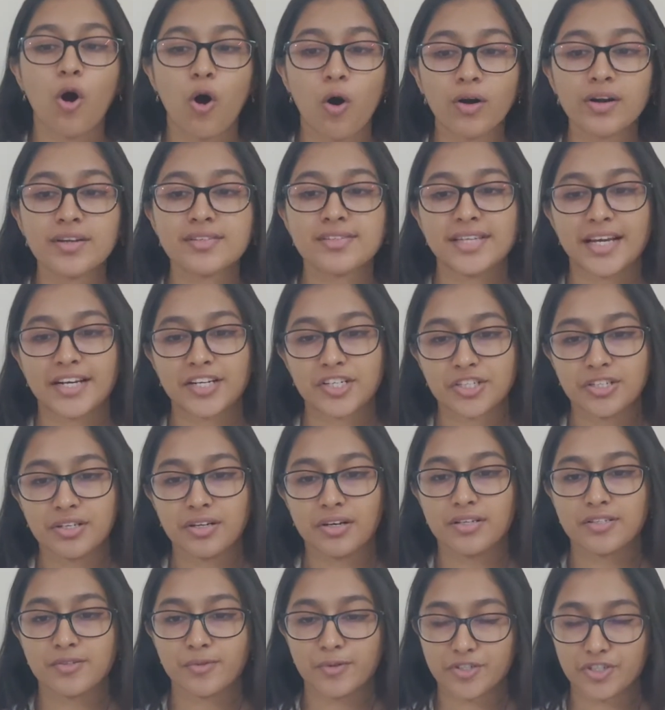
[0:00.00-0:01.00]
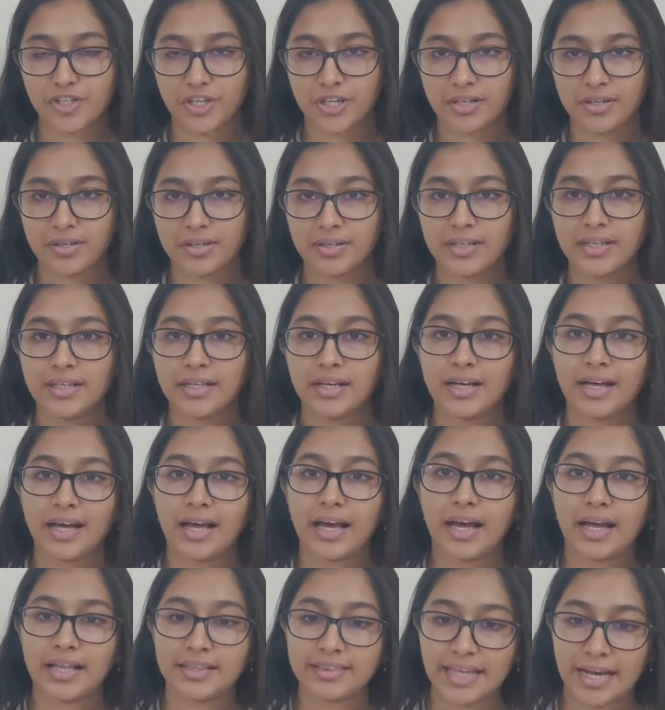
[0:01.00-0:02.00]
or sectional switching.
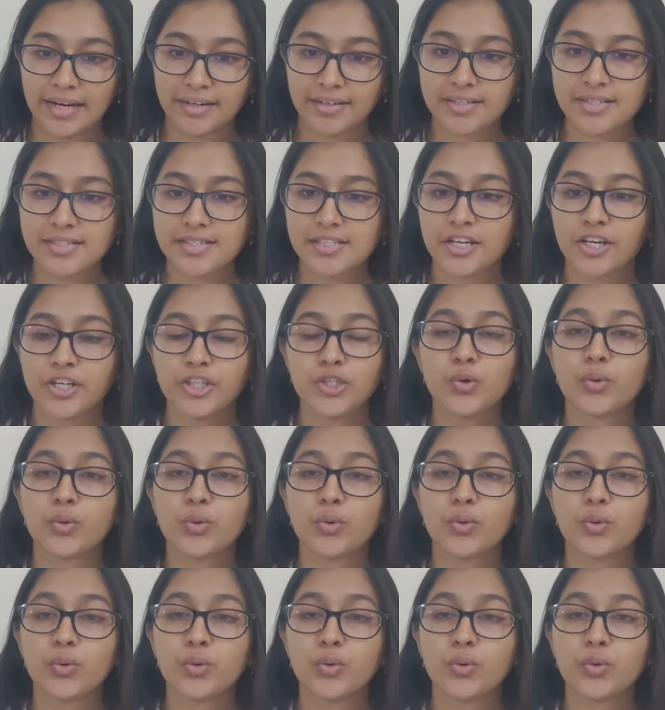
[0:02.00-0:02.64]
That is,